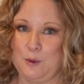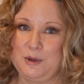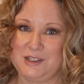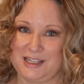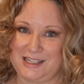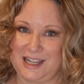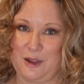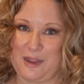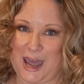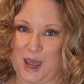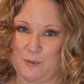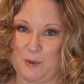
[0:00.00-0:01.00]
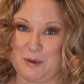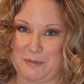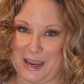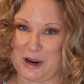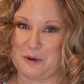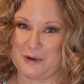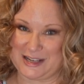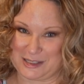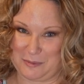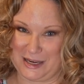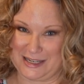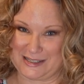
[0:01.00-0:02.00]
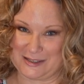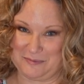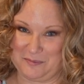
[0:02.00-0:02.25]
will detail that when we make our recipes.